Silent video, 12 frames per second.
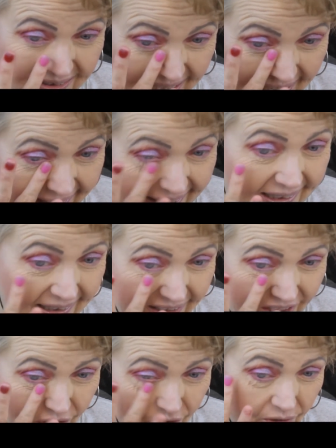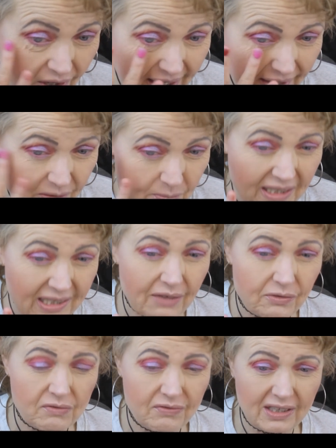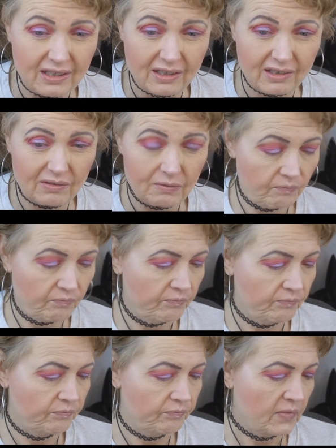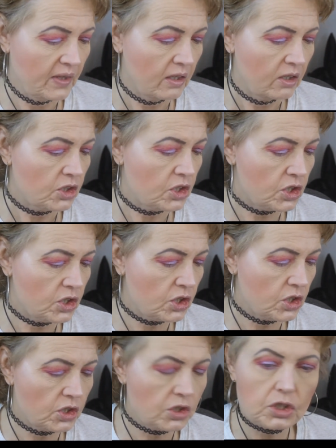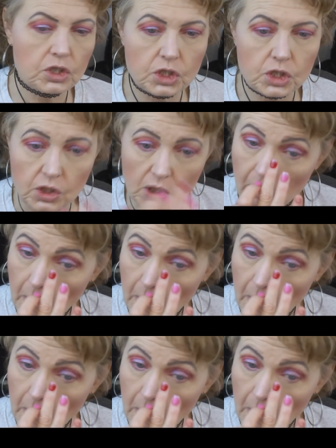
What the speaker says: Tanky, you do not have to be in every video. Shh.